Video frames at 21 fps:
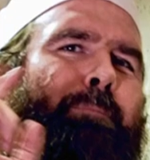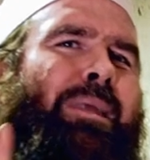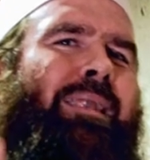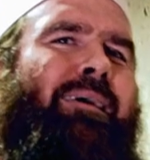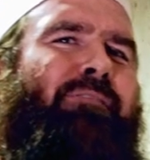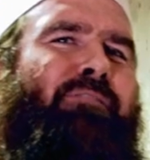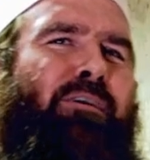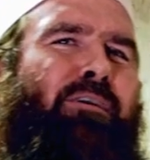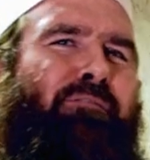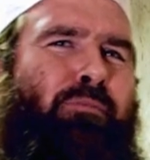
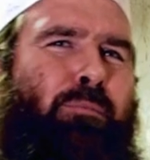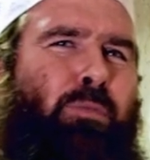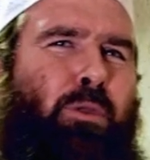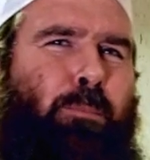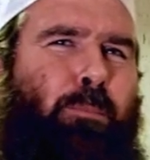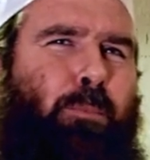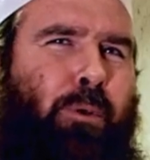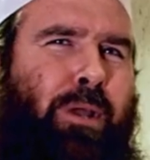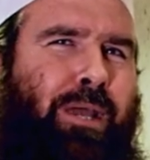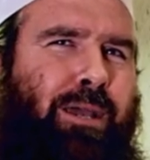benefit from the
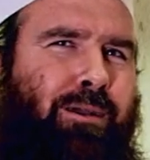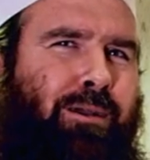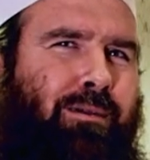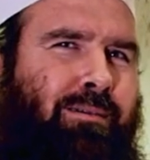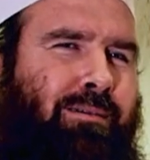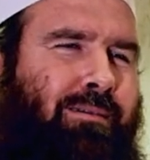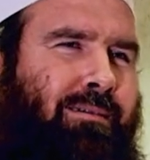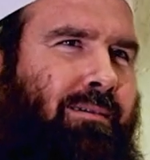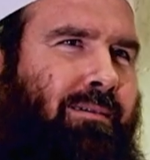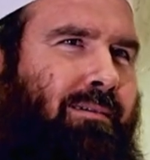prayer
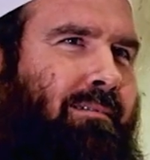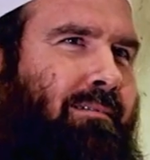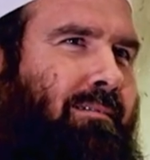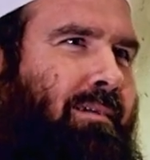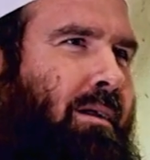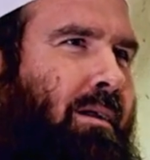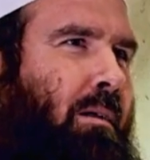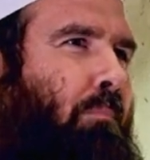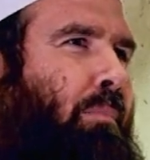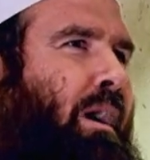
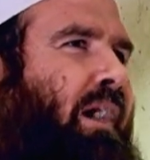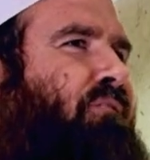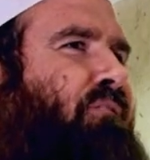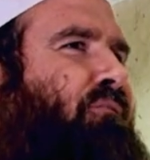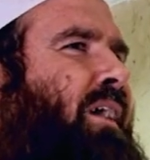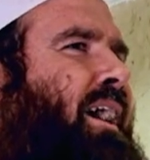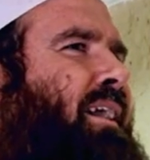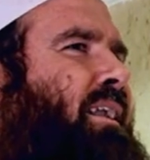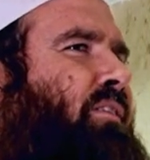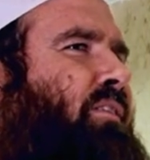by
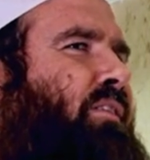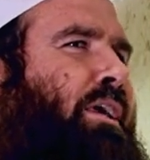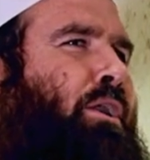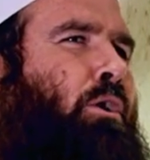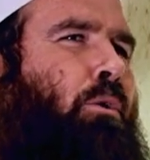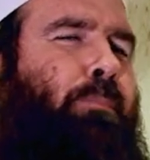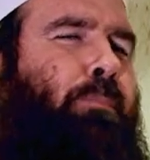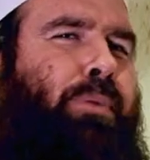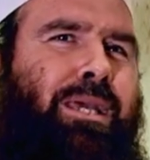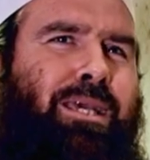finding the
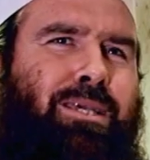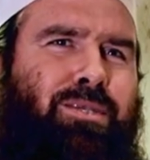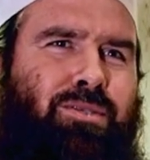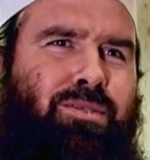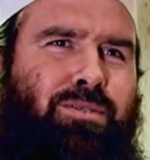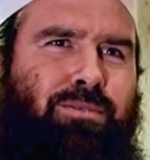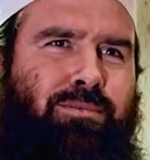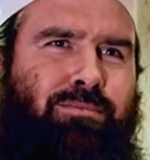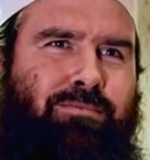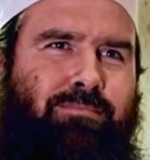inner
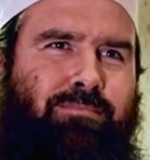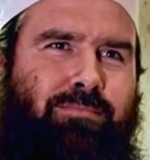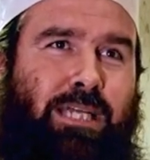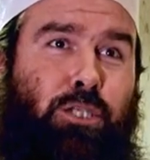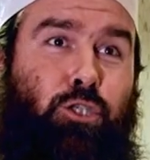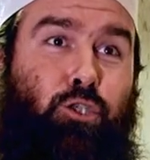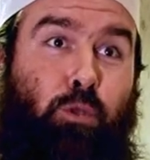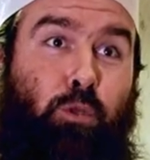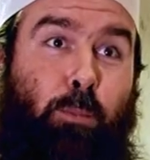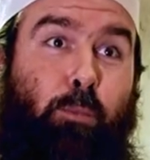peace
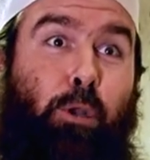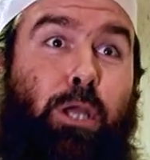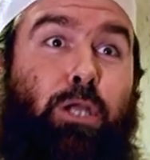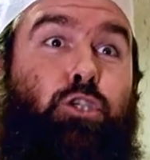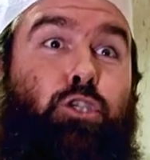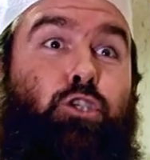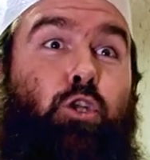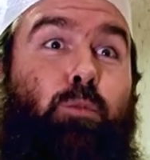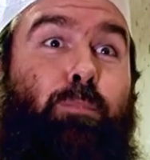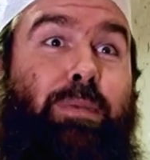that the prayer
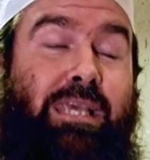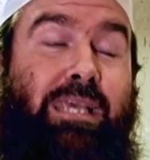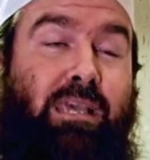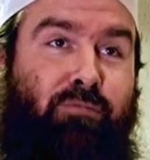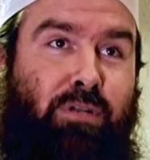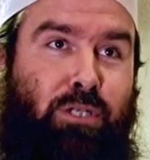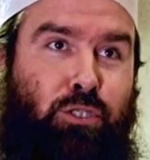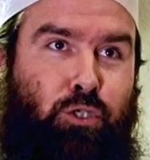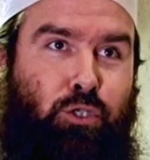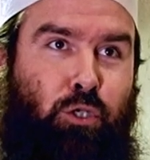should be
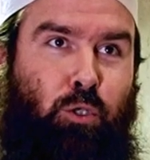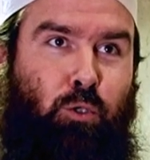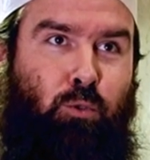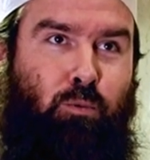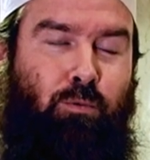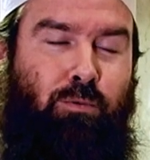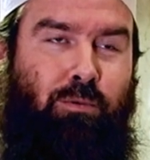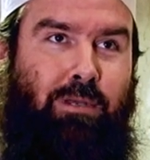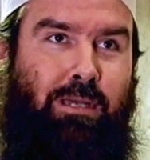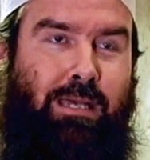giving to you,
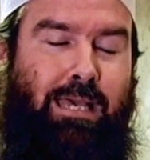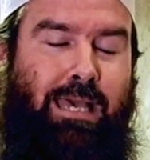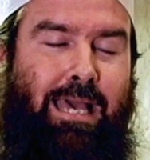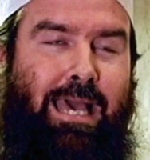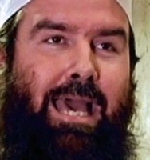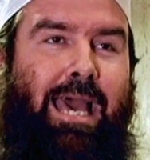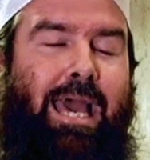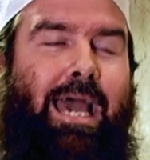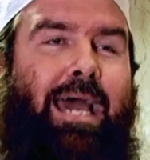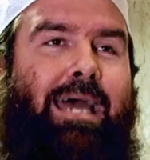
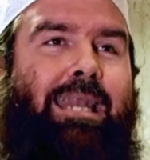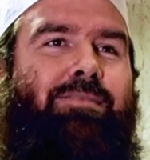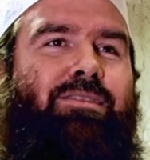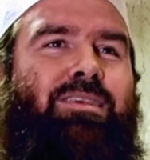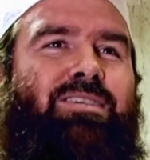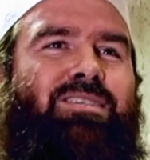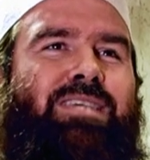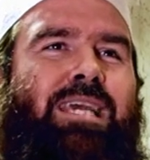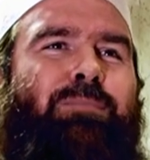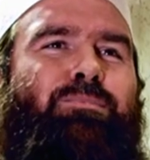and at
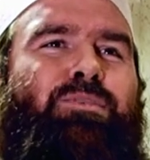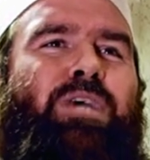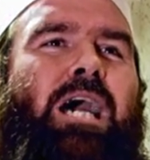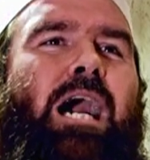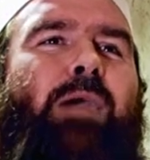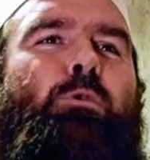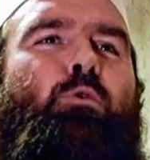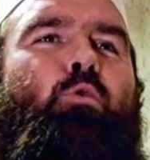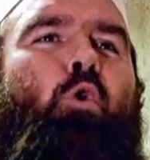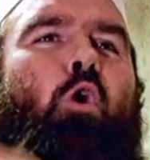the same
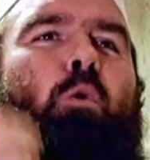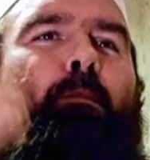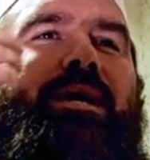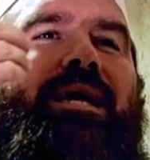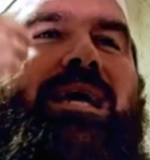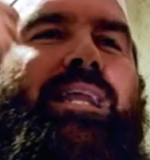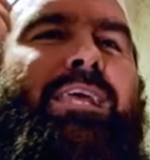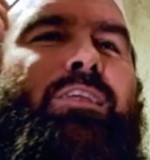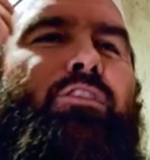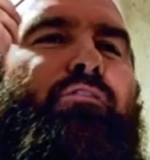time, you won't be
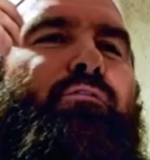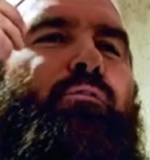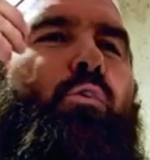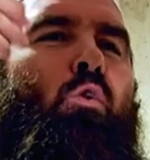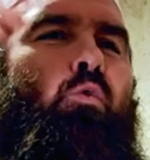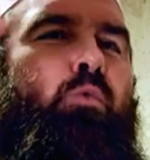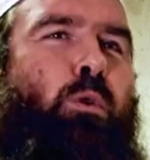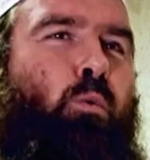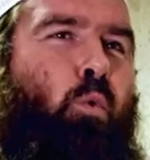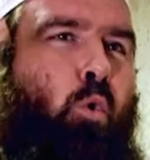getting the
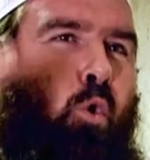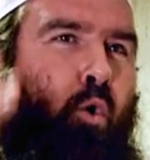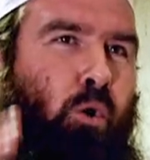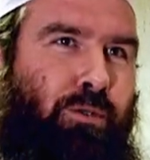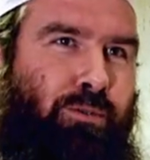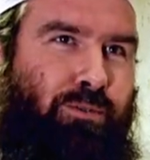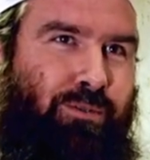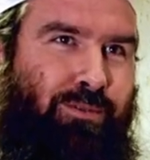full reward.